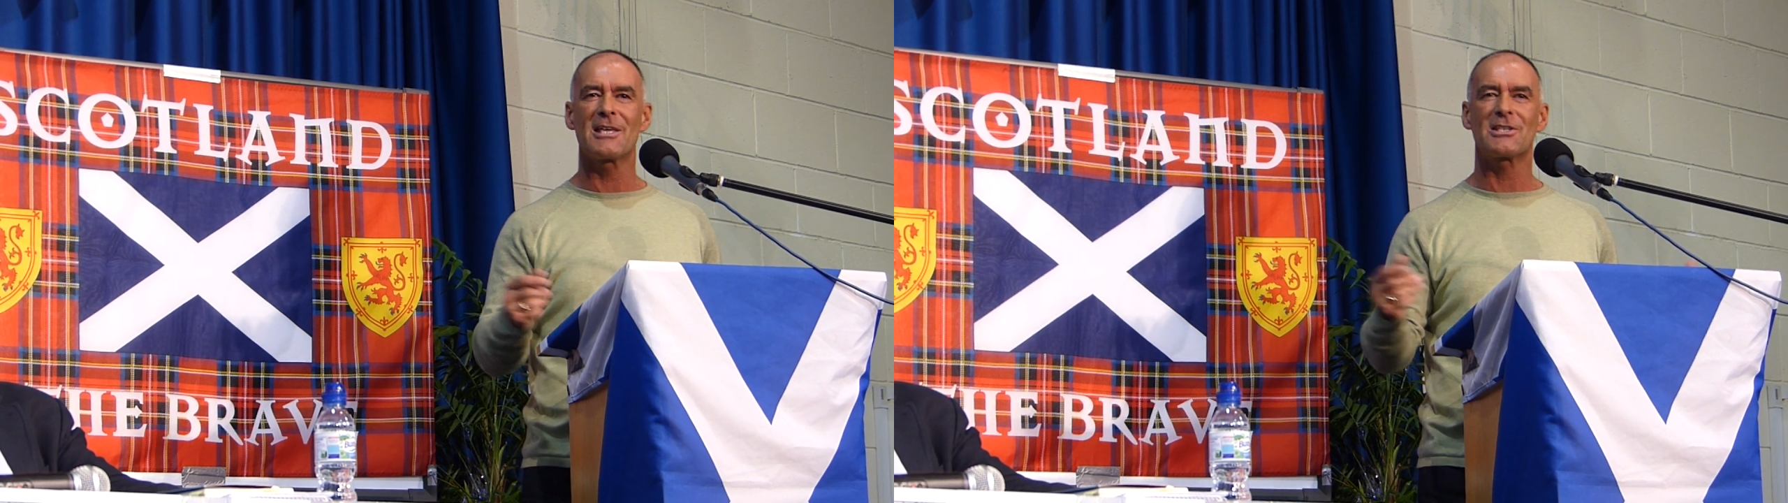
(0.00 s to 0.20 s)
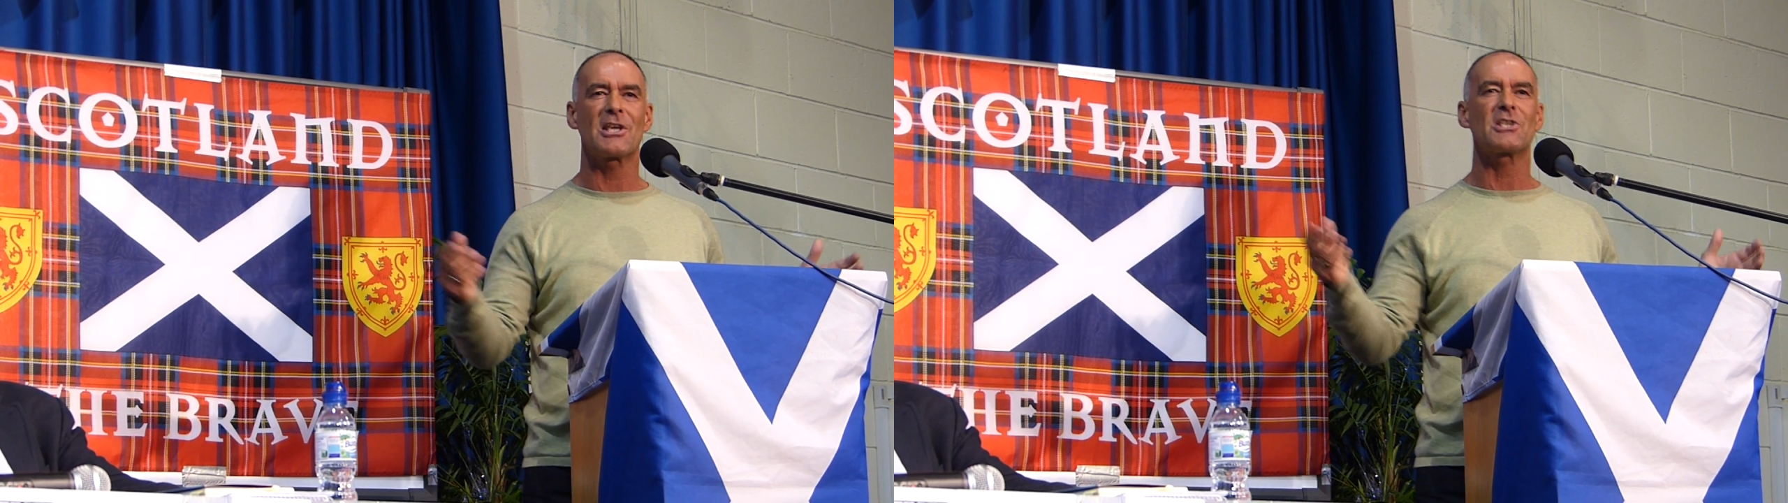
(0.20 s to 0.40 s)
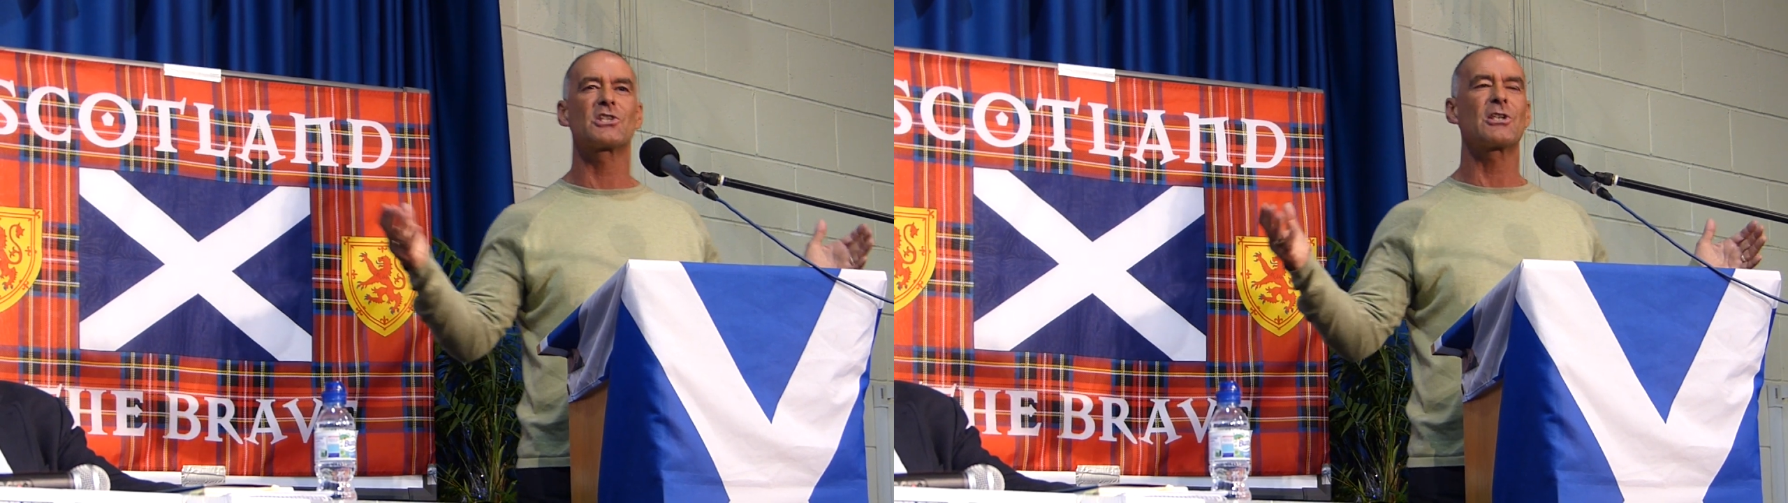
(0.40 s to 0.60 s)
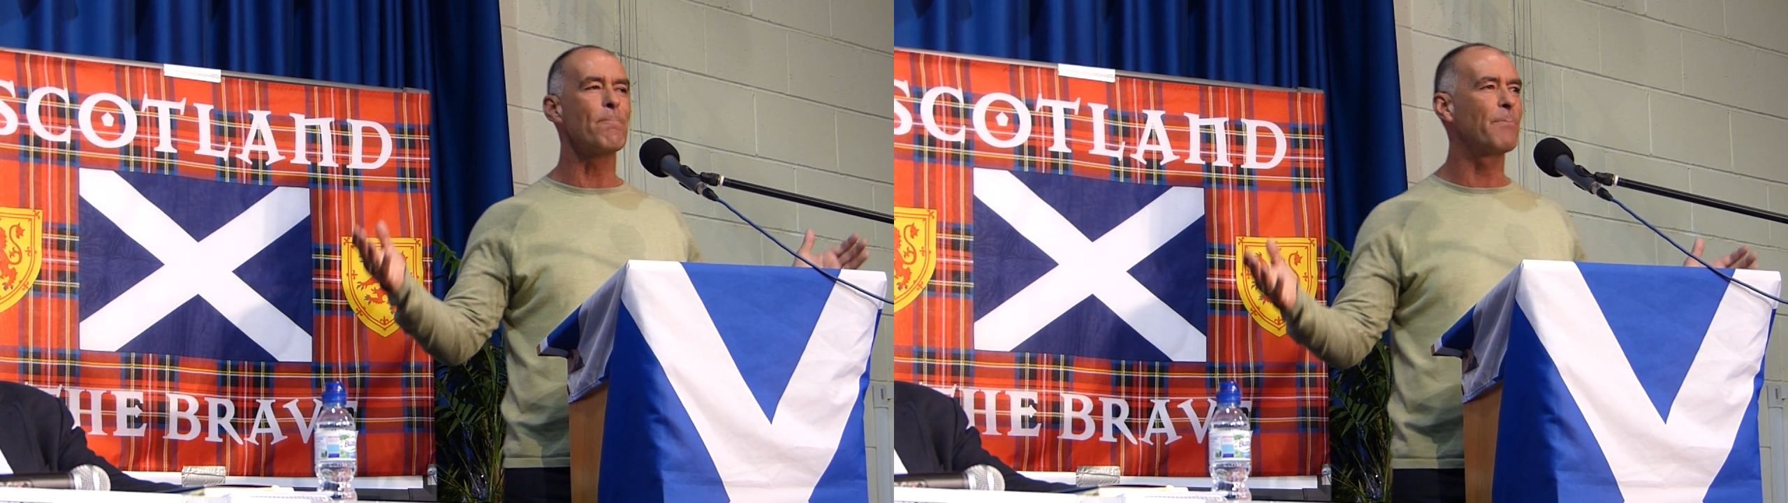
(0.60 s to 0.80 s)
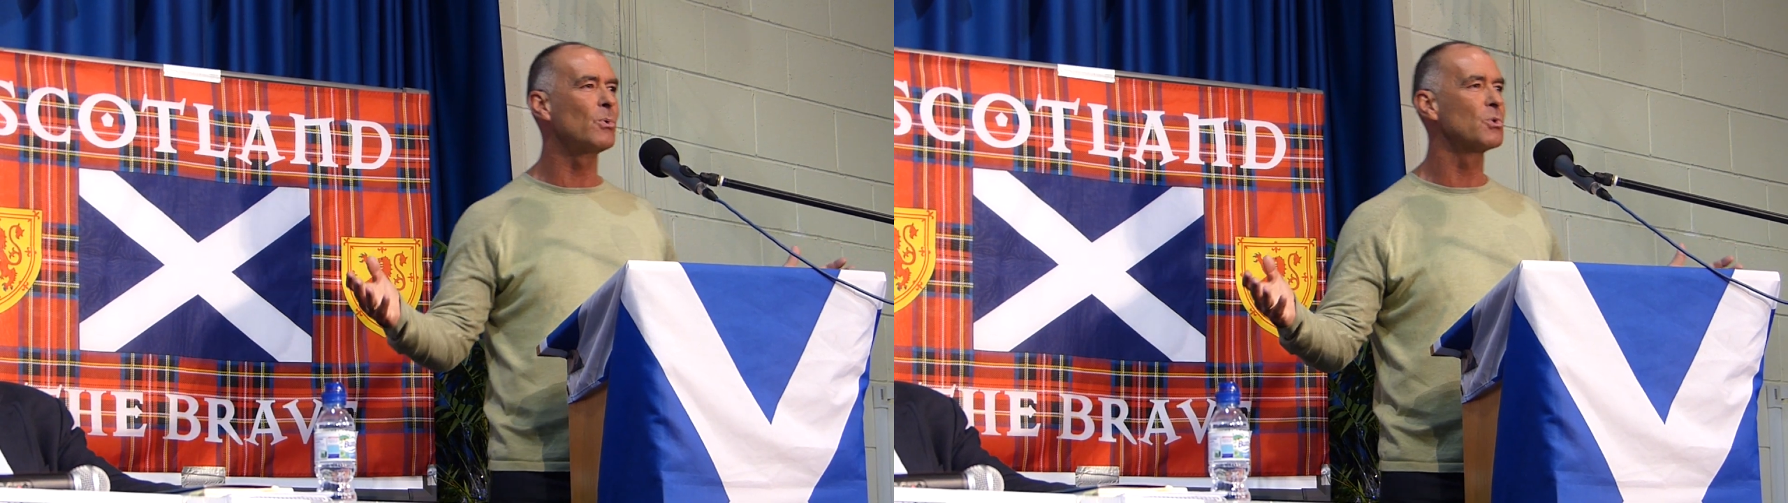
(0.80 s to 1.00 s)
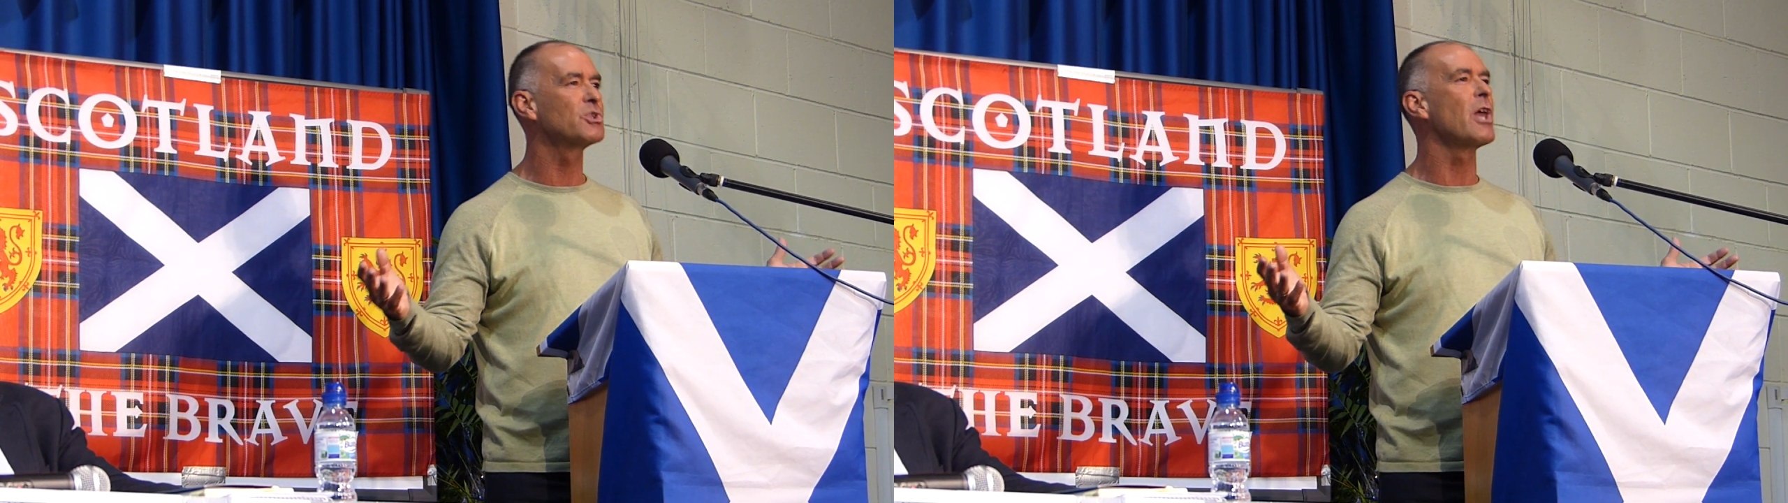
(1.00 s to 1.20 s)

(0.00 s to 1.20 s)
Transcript: it's simple